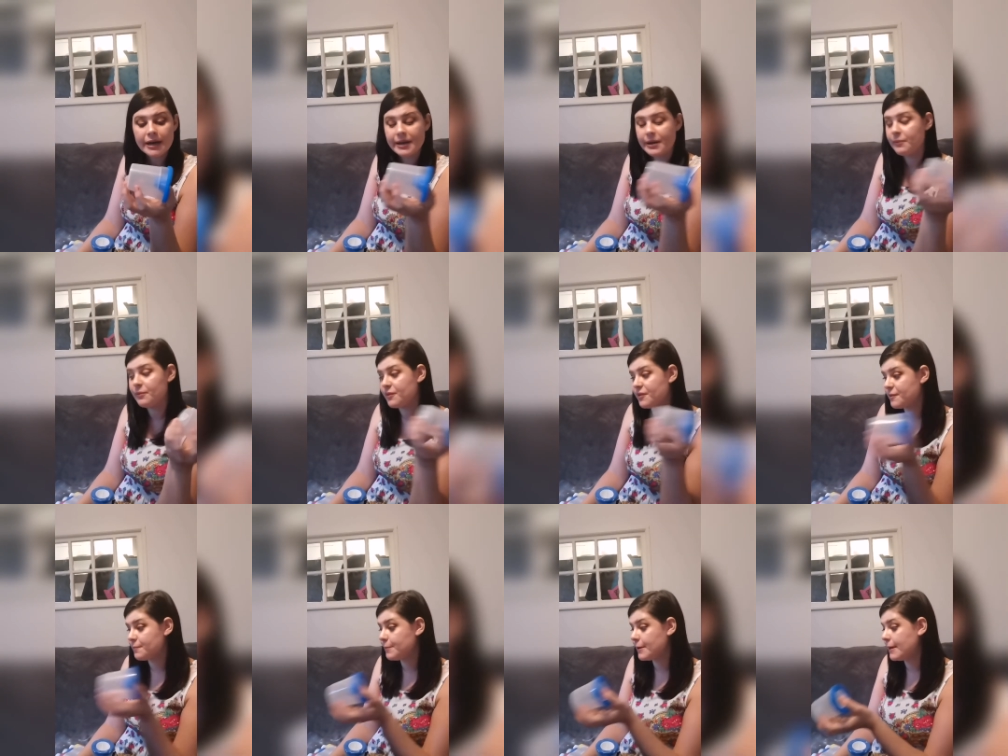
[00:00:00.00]
and he
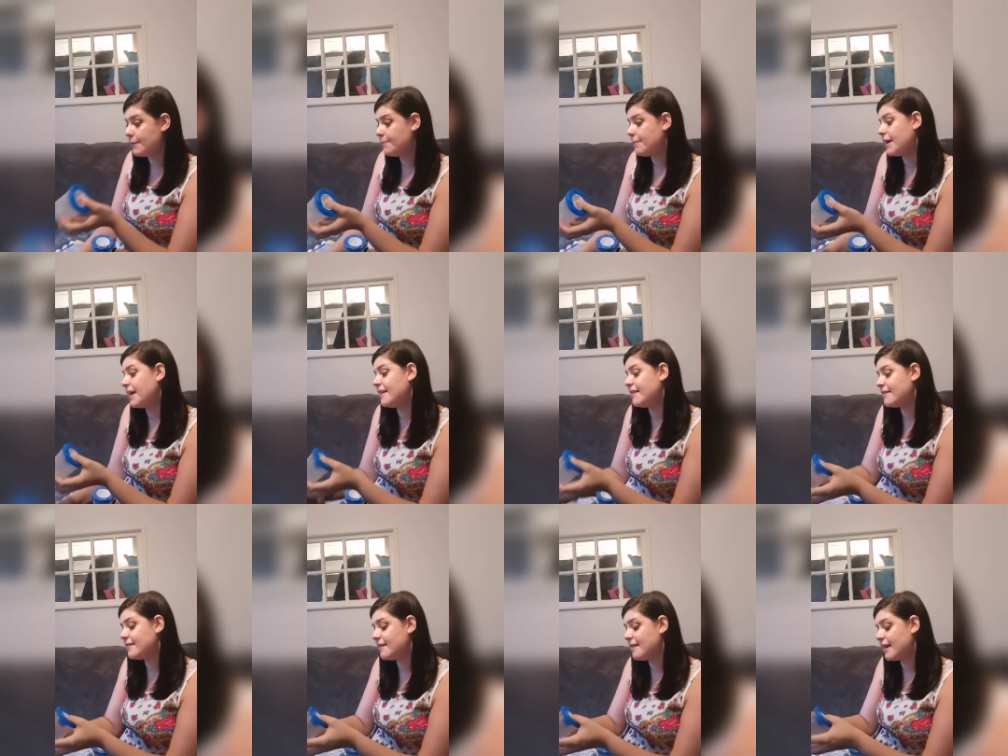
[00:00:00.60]
wants to play
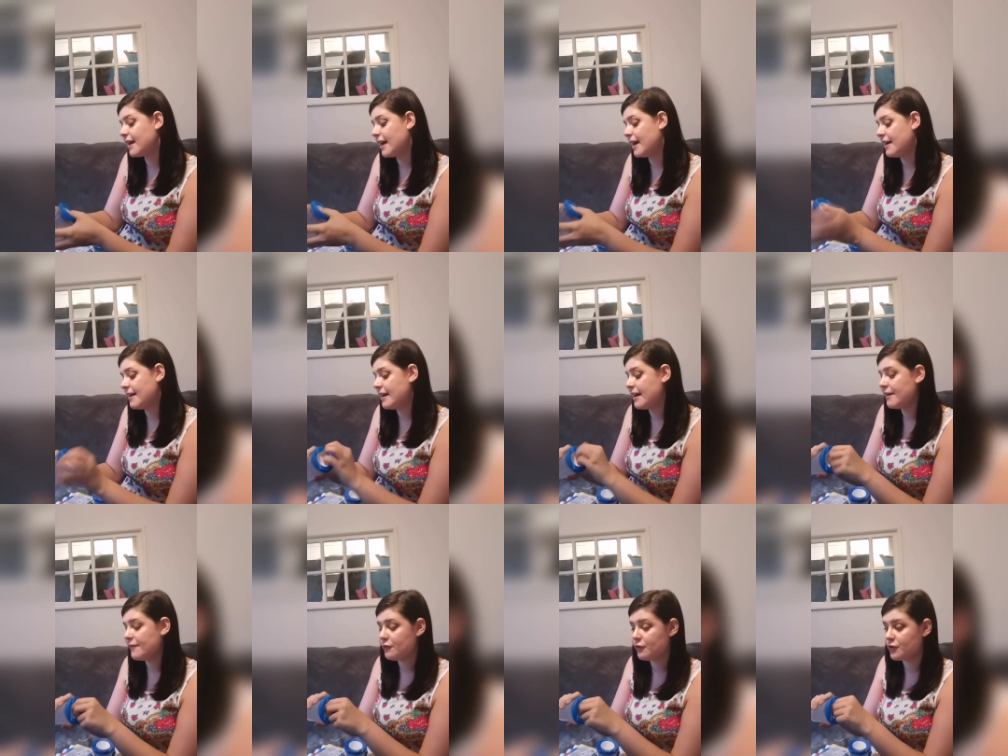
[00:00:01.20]
painted
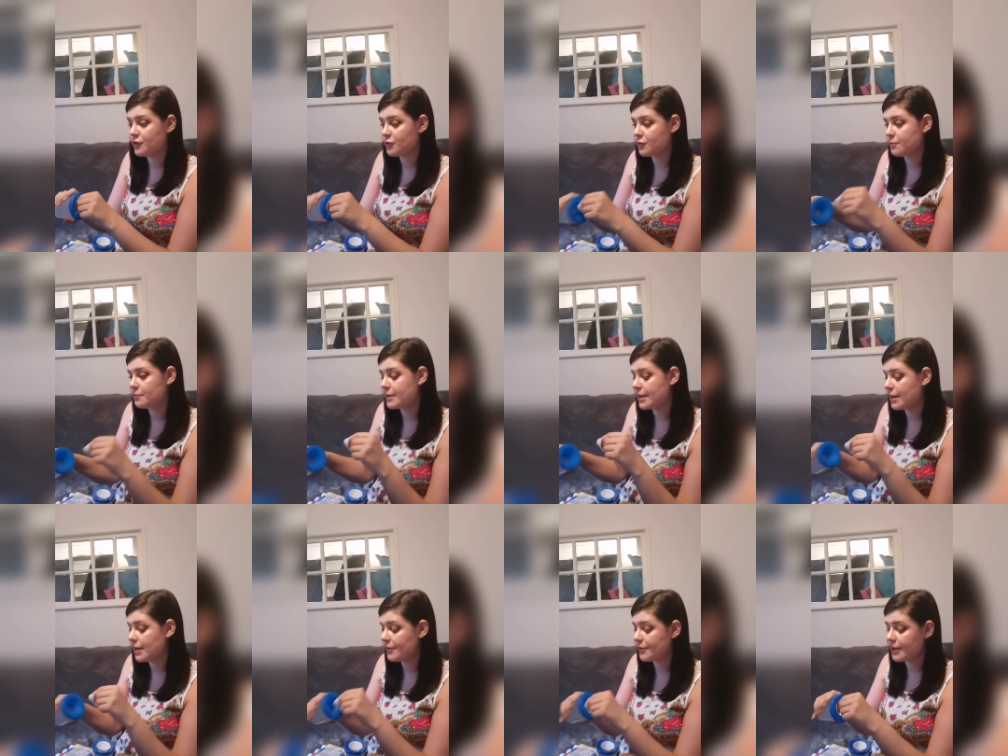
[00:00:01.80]
again after he's
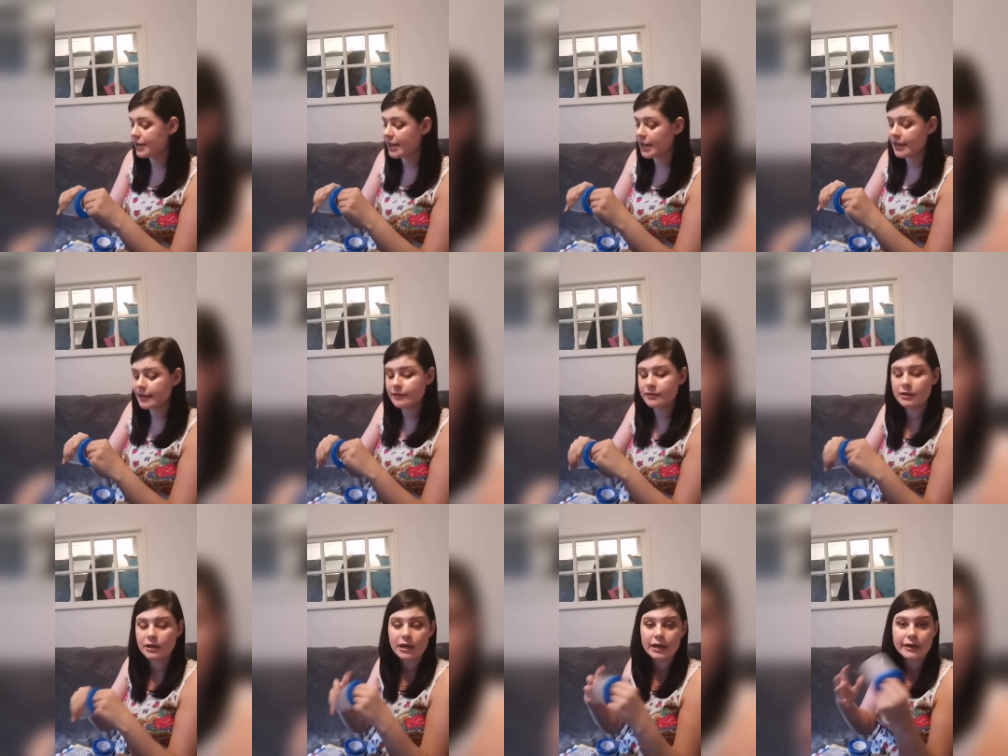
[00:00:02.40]
come down
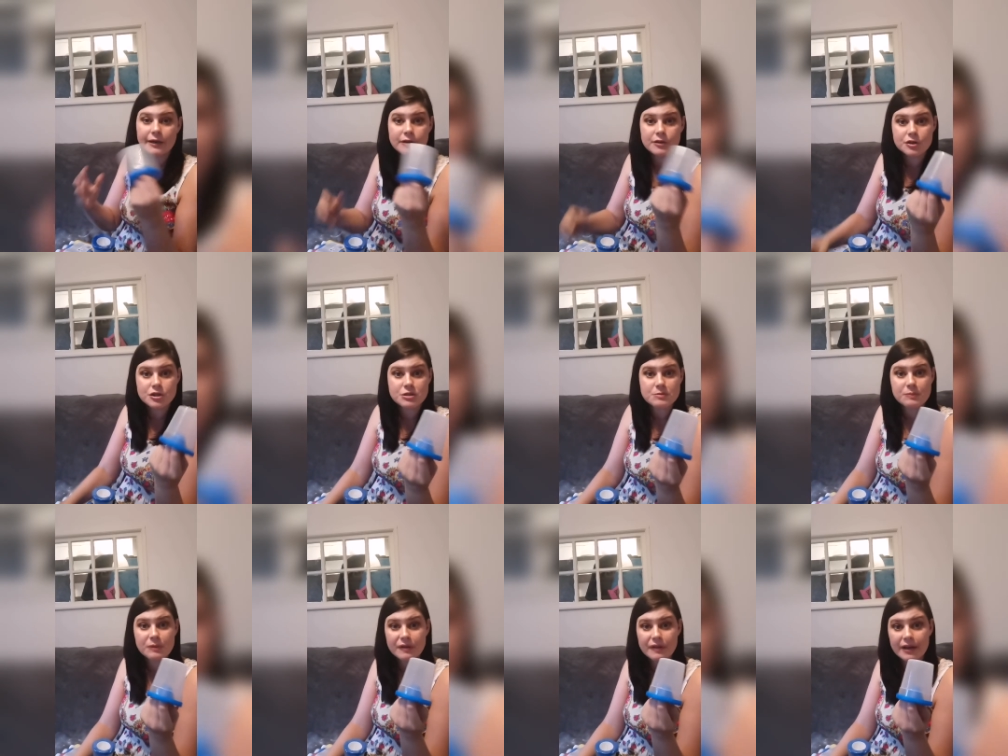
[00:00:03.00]
again, I can
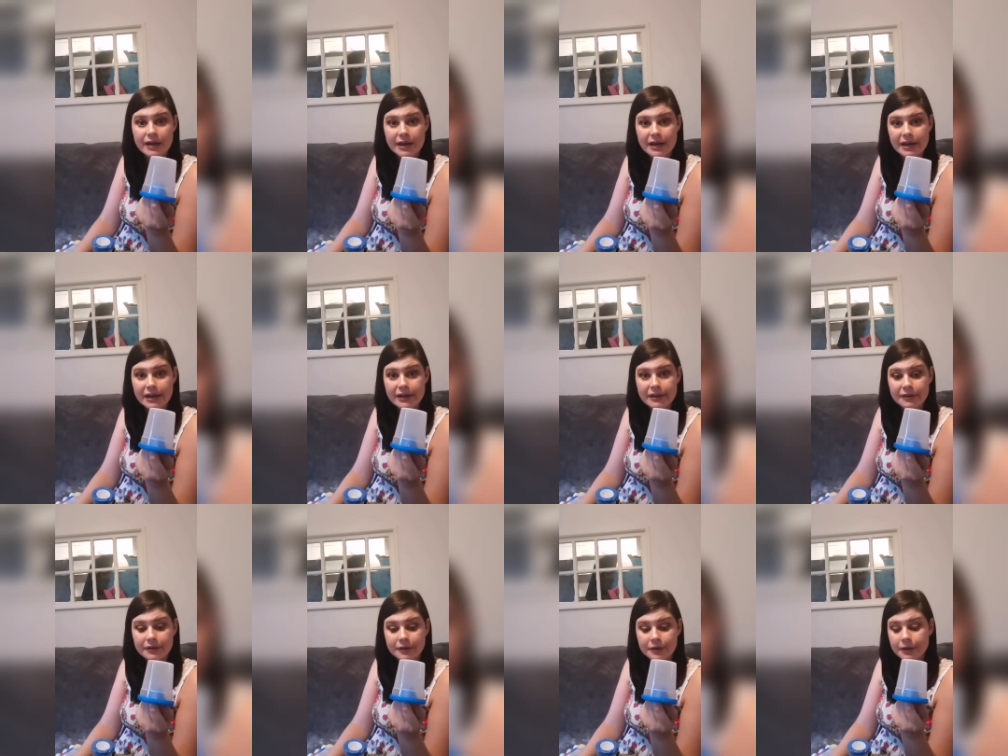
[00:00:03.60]
just put that
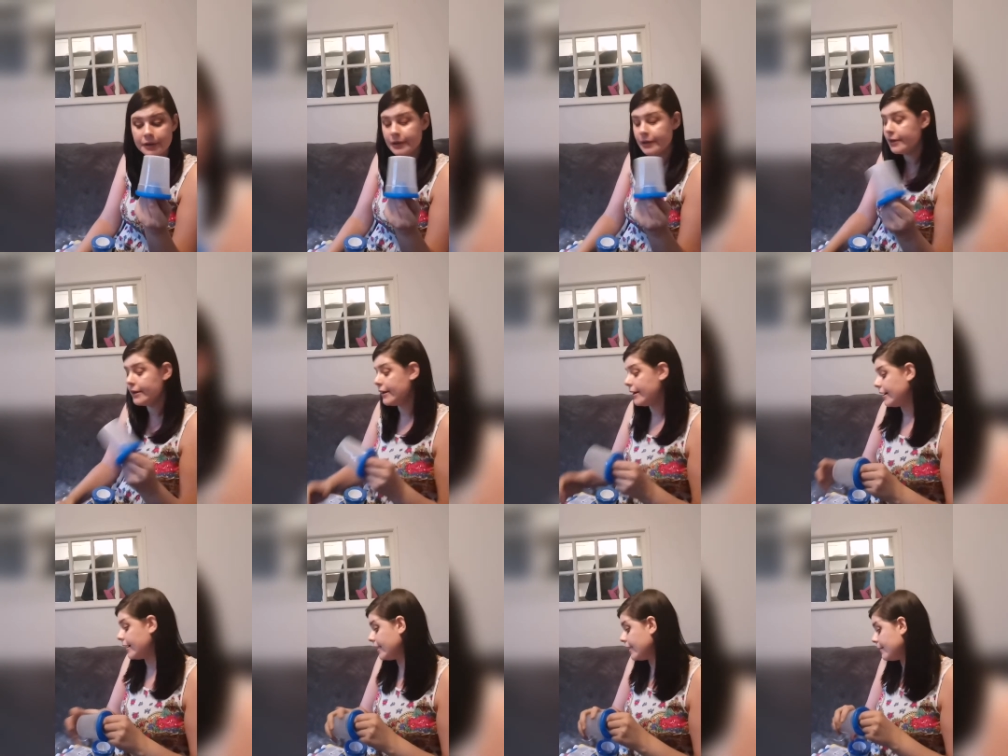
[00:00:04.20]
in.
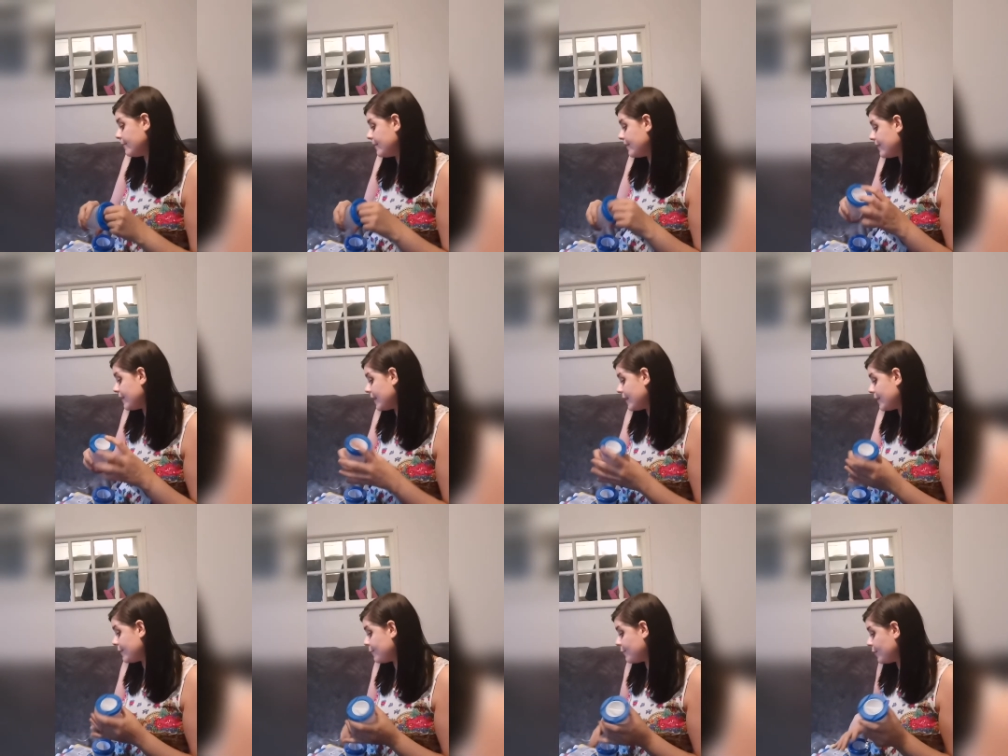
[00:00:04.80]
Um, and
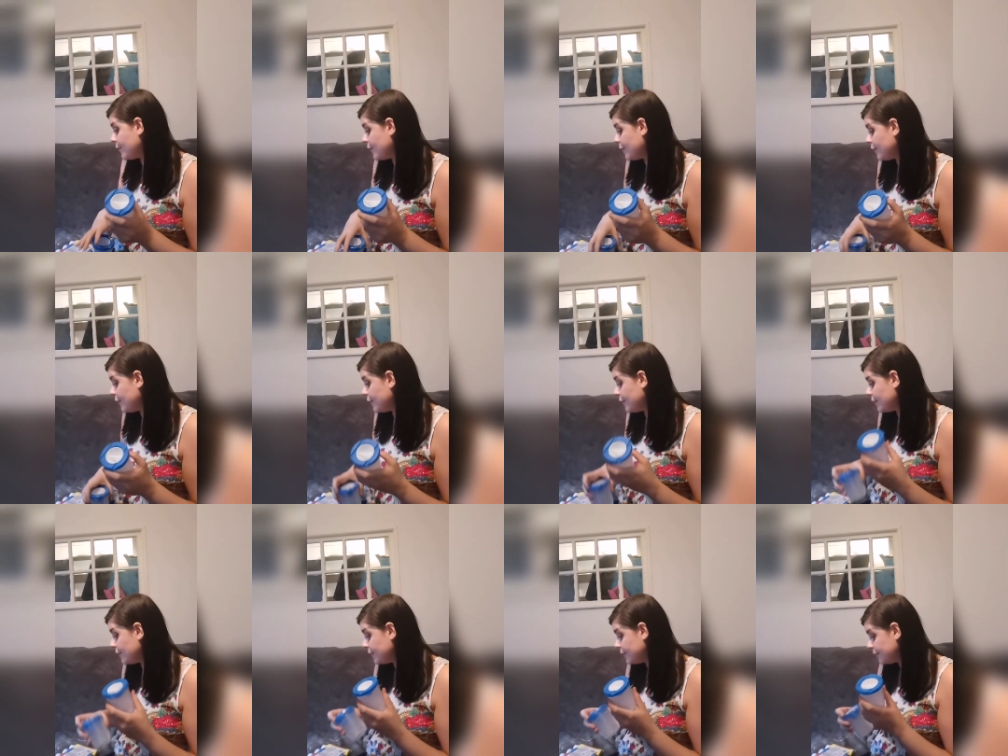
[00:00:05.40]
they
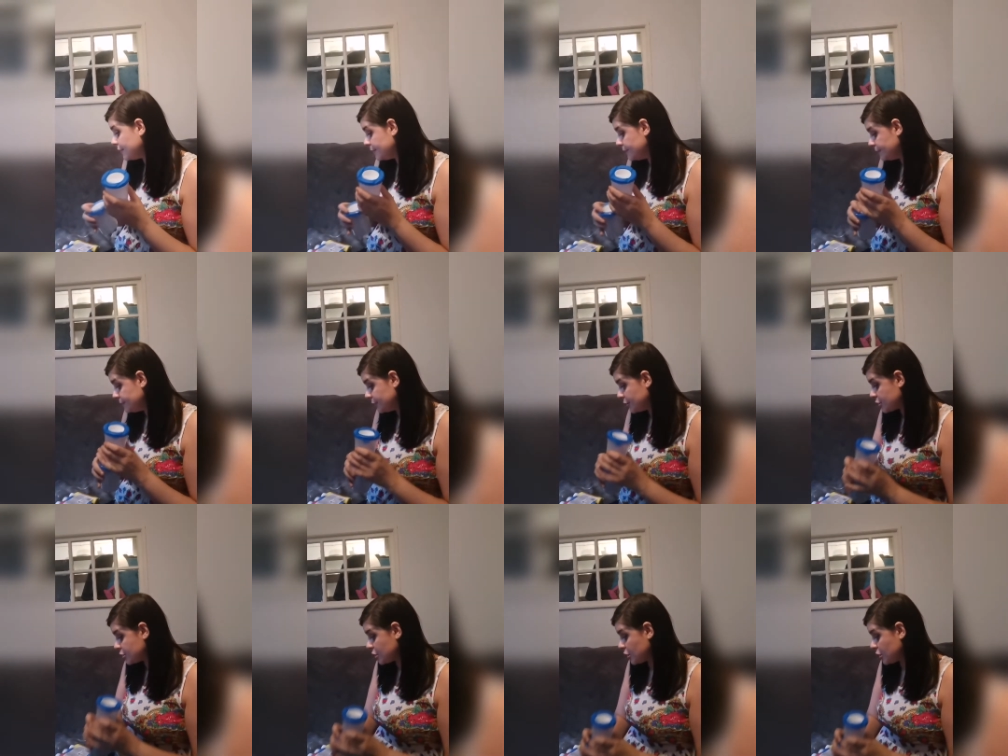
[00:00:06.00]
were, the